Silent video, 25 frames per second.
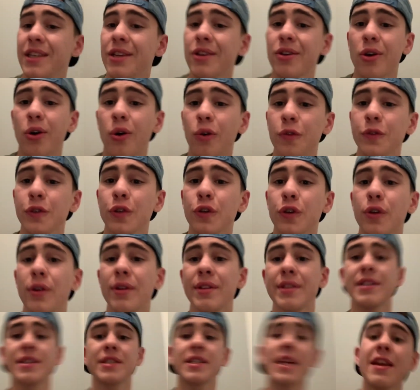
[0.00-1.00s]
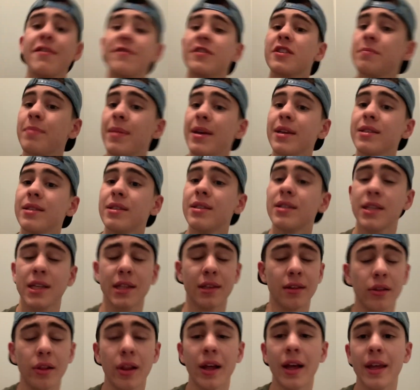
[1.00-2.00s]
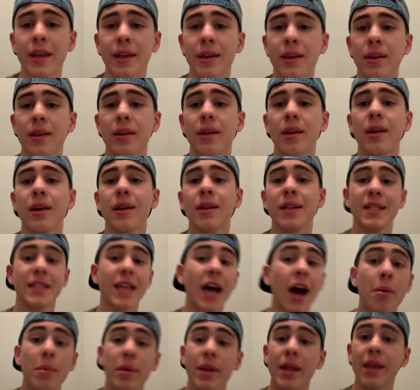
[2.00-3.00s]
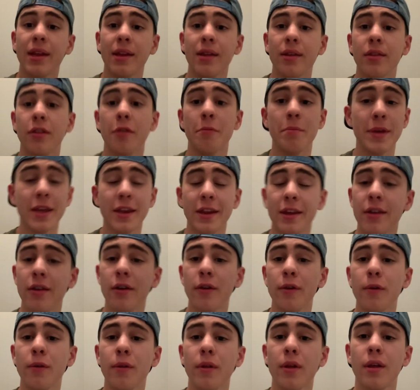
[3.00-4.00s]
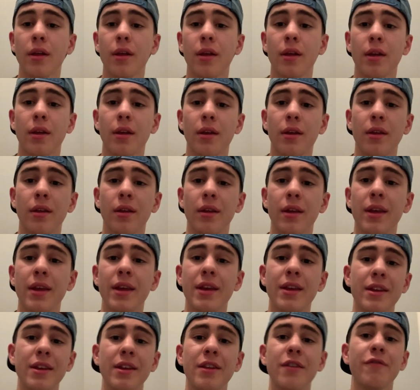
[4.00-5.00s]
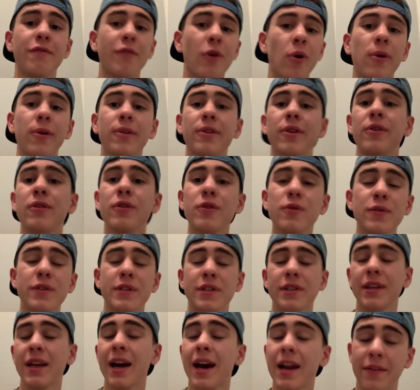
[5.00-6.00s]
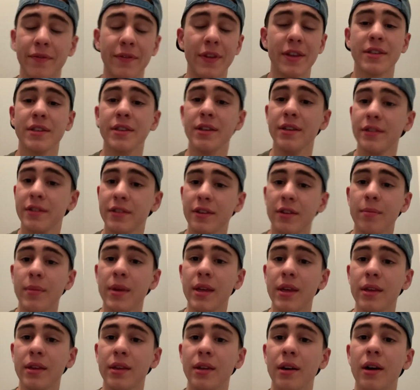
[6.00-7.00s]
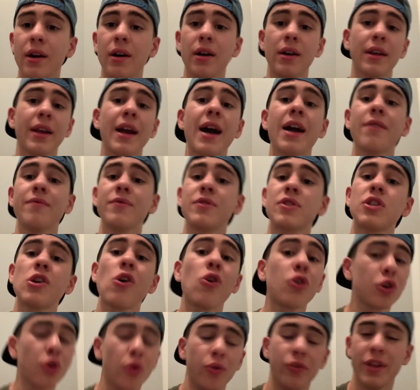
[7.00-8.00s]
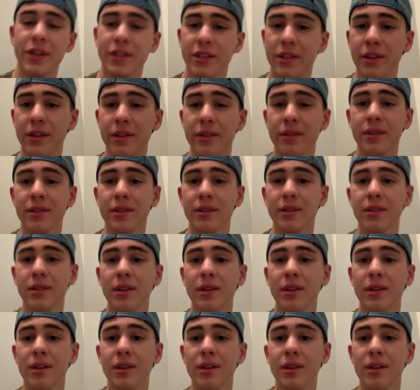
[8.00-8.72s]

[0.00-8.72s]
culture and safe spaces and the like dominated the media. It invoked a new kind of dissonance to me, a kind of social dissonance.